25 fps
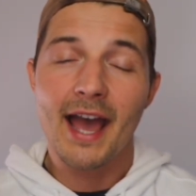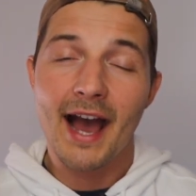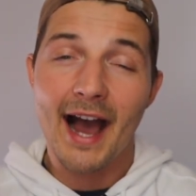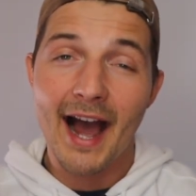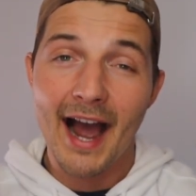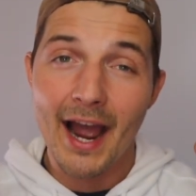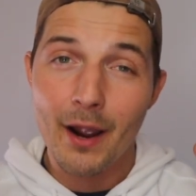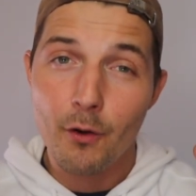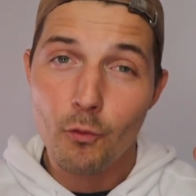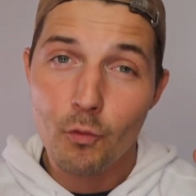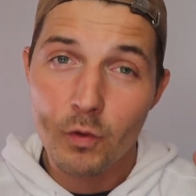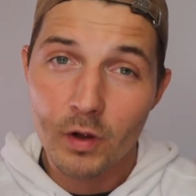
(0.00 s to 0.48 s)

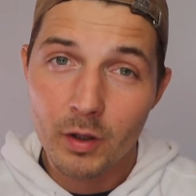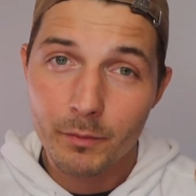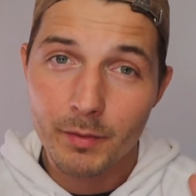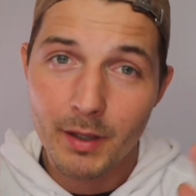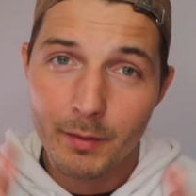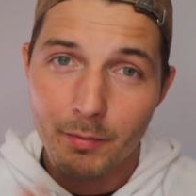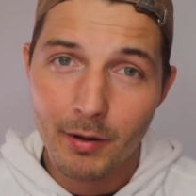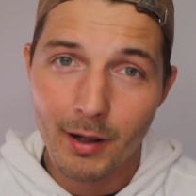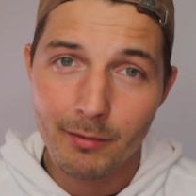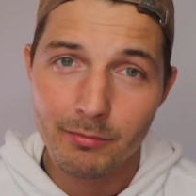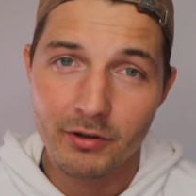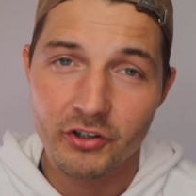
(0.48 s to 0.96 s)
I will be
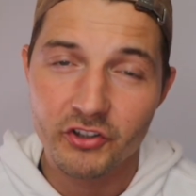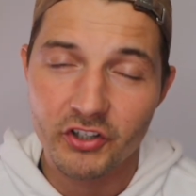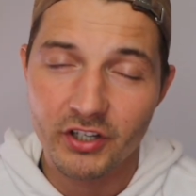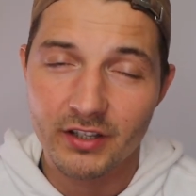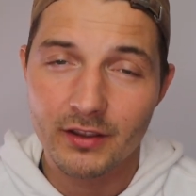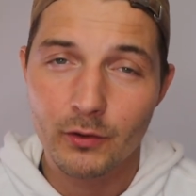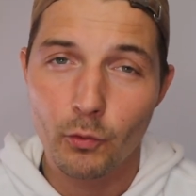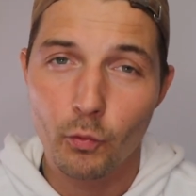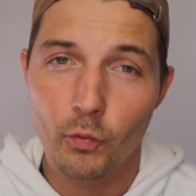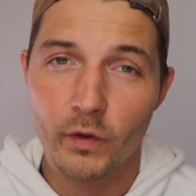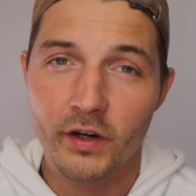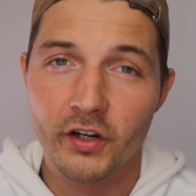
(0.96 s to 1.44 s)
publishing
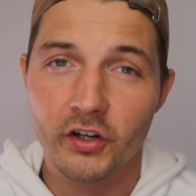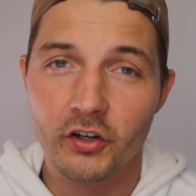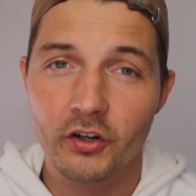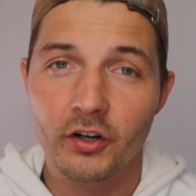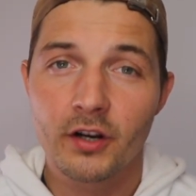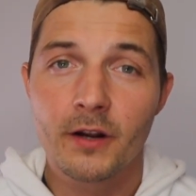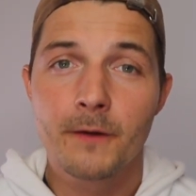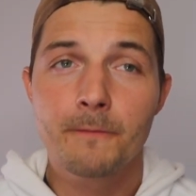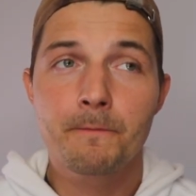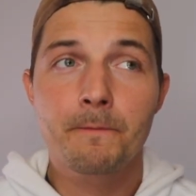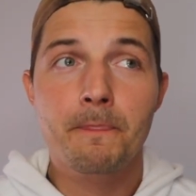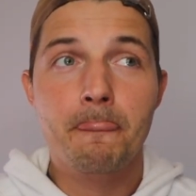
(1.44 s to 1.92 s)
the winner
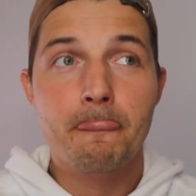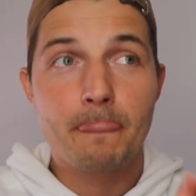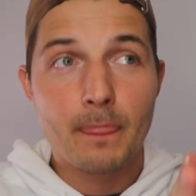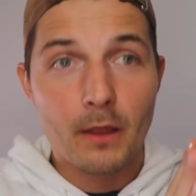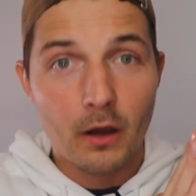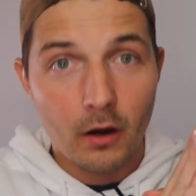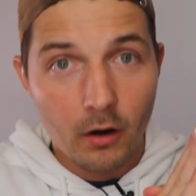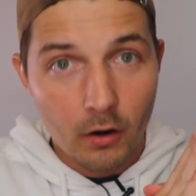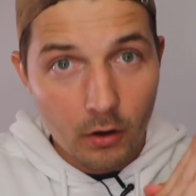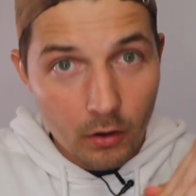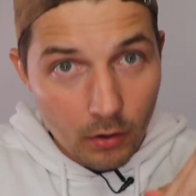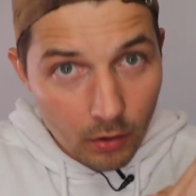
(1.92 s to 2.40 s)

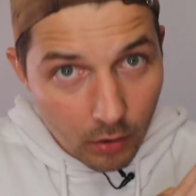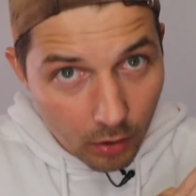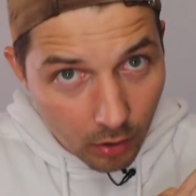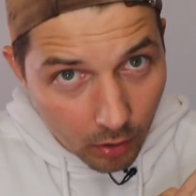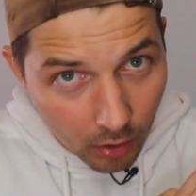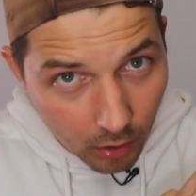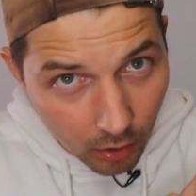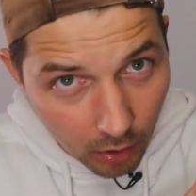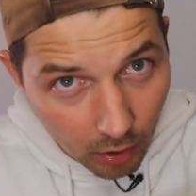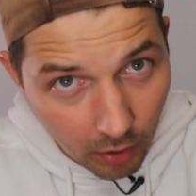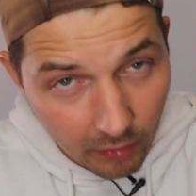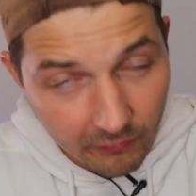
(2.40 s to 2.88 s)

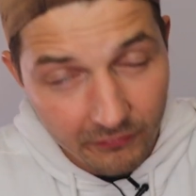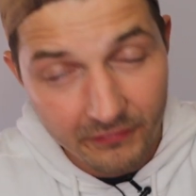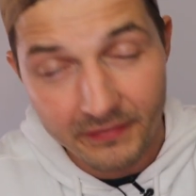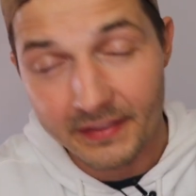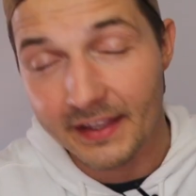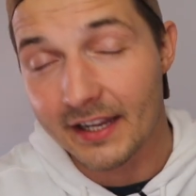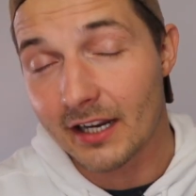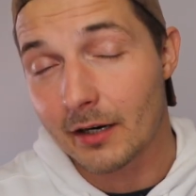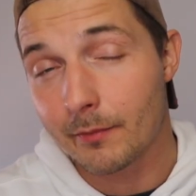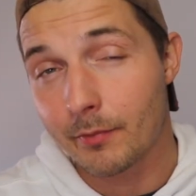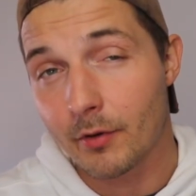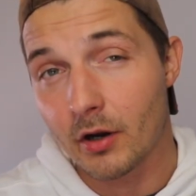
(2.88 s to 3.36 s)
of
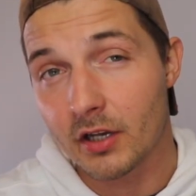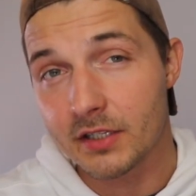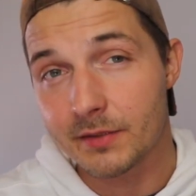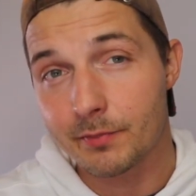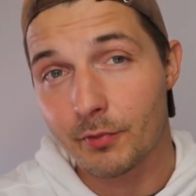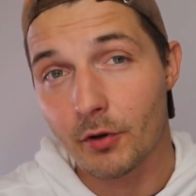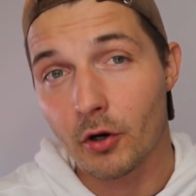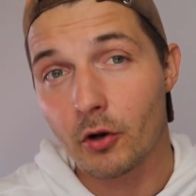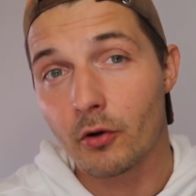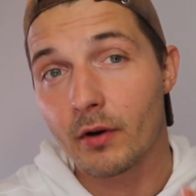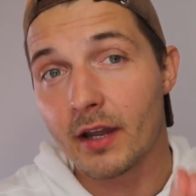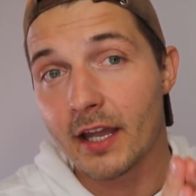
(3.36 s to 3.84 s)
the AirPods
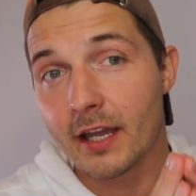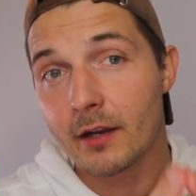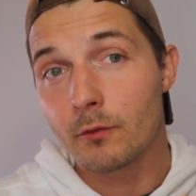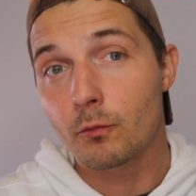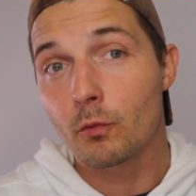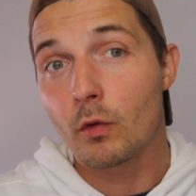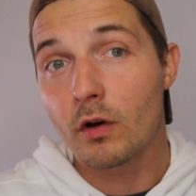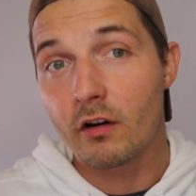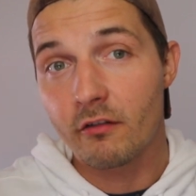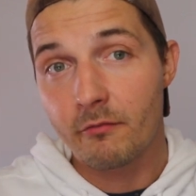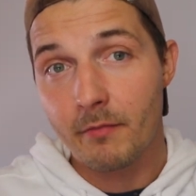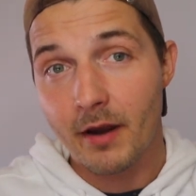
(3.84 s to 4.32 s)
Pro in
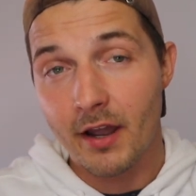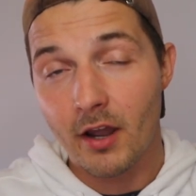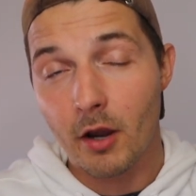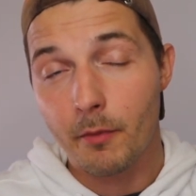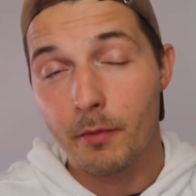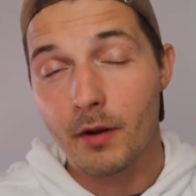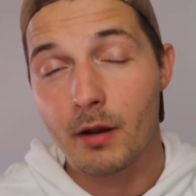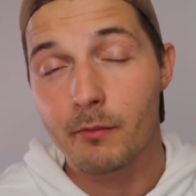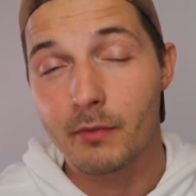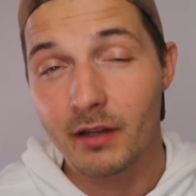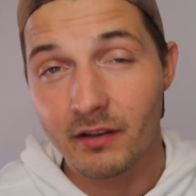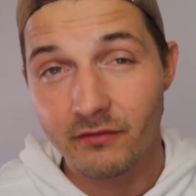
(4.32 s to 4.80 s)
one of my
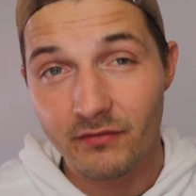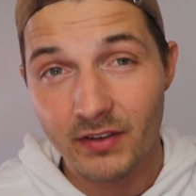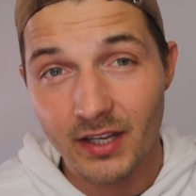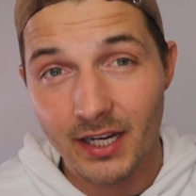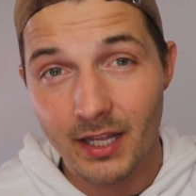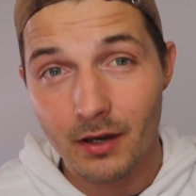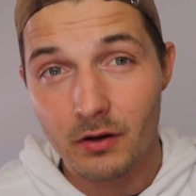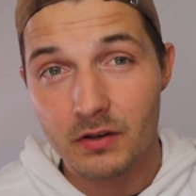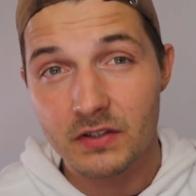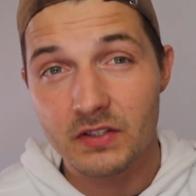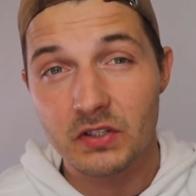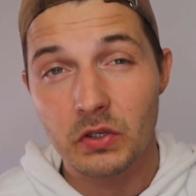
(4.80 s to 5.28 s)
upcoming
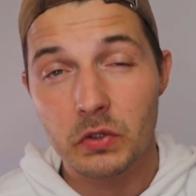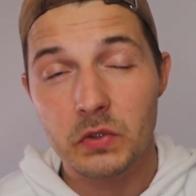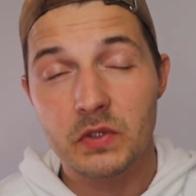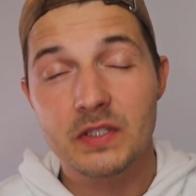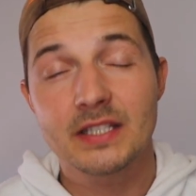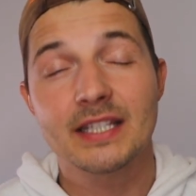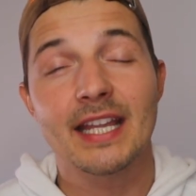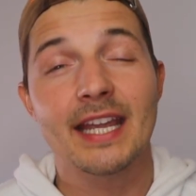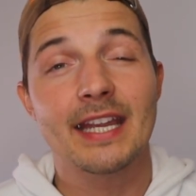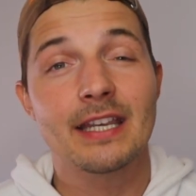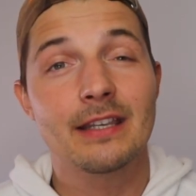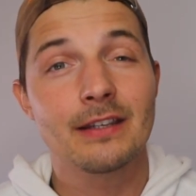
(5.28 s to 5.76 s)
videos, so
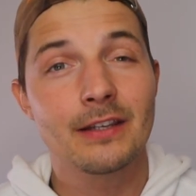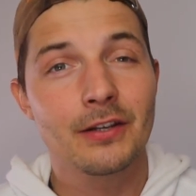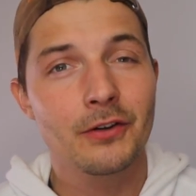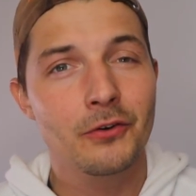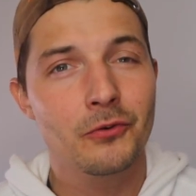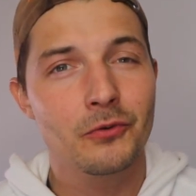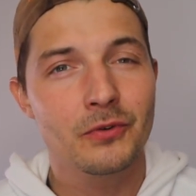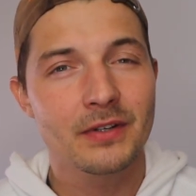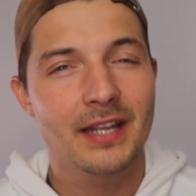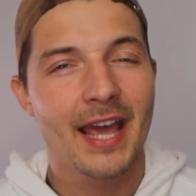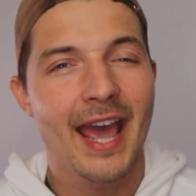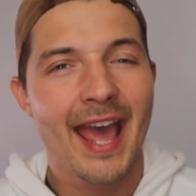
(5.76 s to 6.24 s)
stay
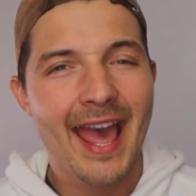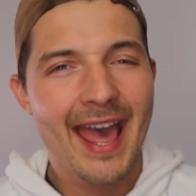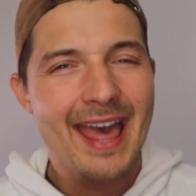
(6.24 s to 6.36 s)
tuned.